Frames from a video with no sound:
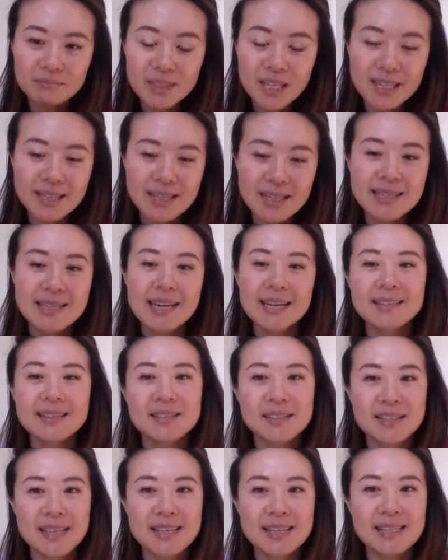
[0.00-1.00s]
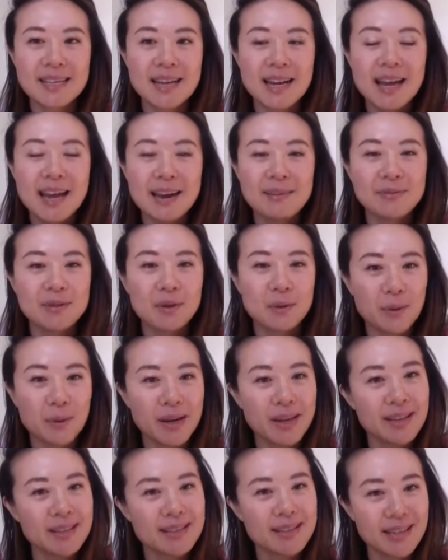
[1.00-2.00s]
and the doctor says that I have to
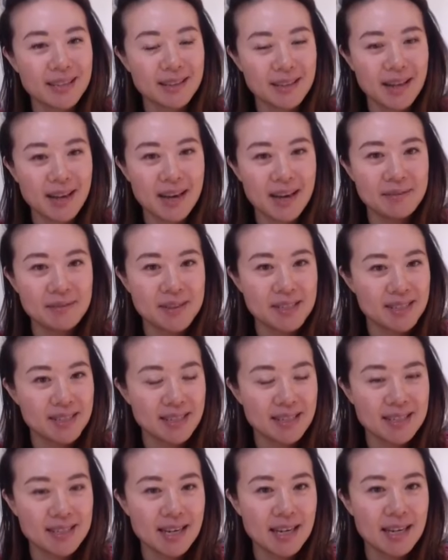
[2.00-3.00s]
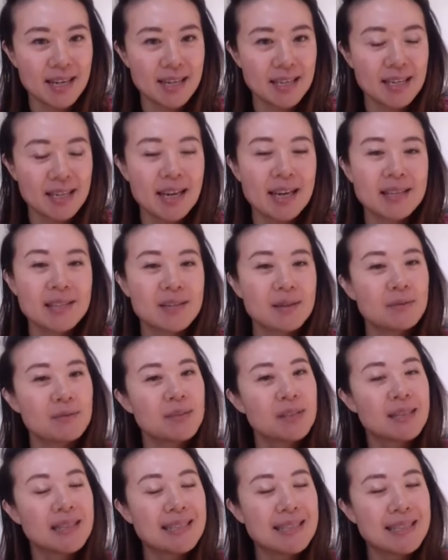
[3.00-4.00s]
wait until the IV is like done and to
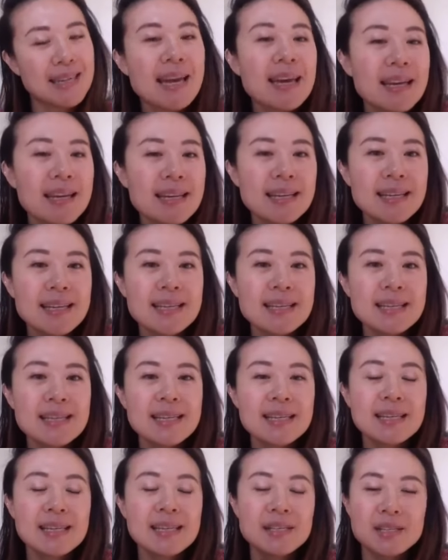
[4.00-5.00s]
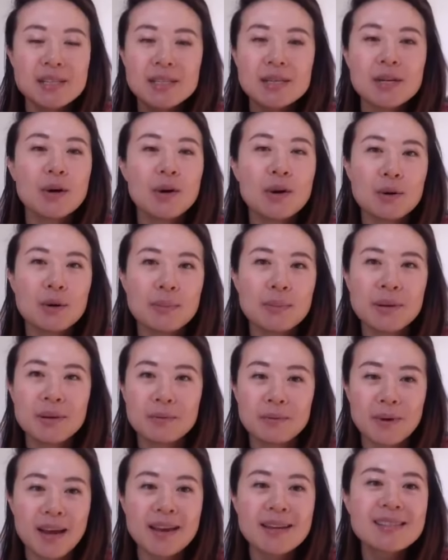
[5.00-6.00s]
really take it easy and just go home and
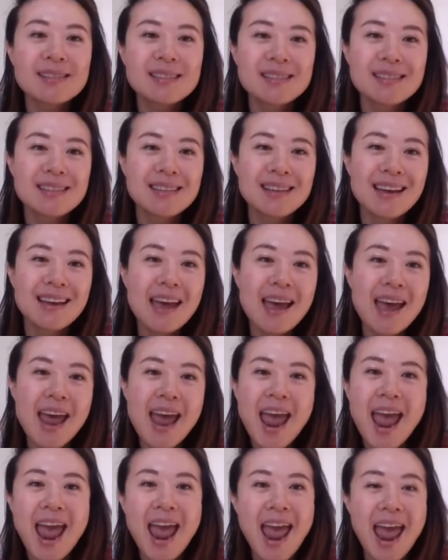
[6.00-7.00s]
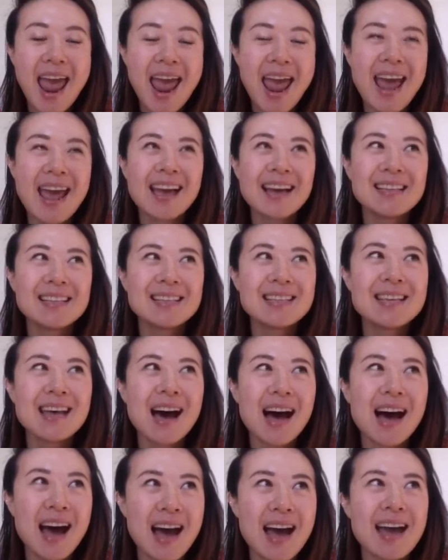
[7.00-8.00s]
rest. And
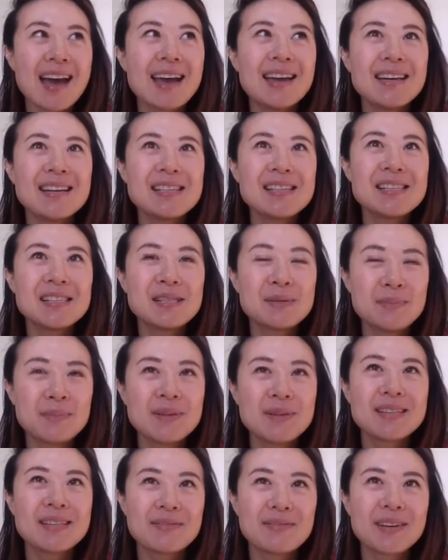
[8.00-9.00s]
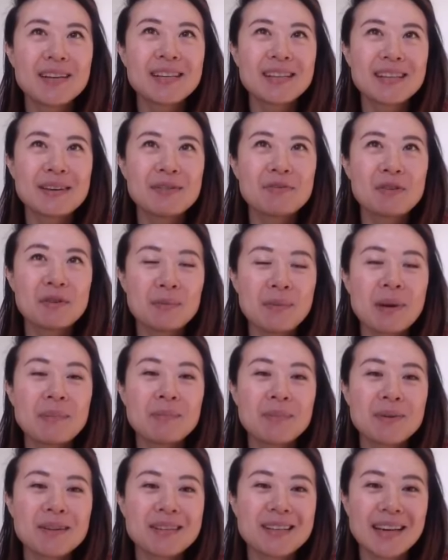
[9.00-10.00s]
I specifically
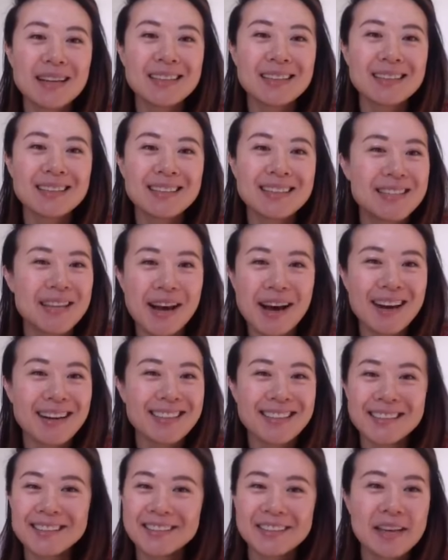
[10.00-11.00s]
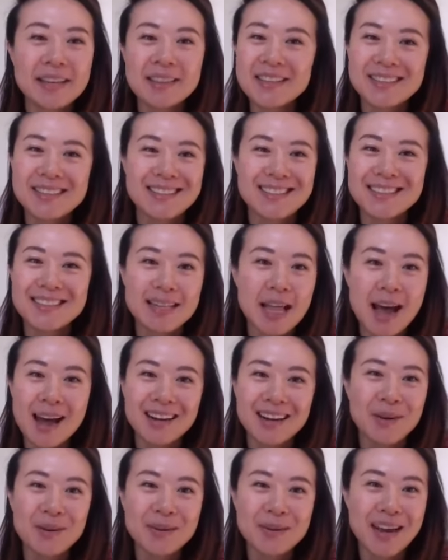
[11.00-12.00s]
remember telling the doctor that this is not
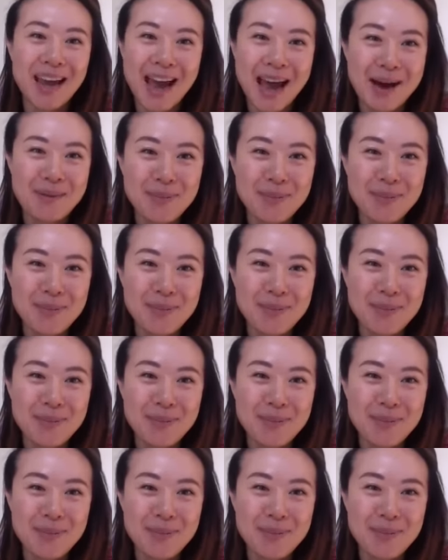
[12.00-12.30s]
going to happen.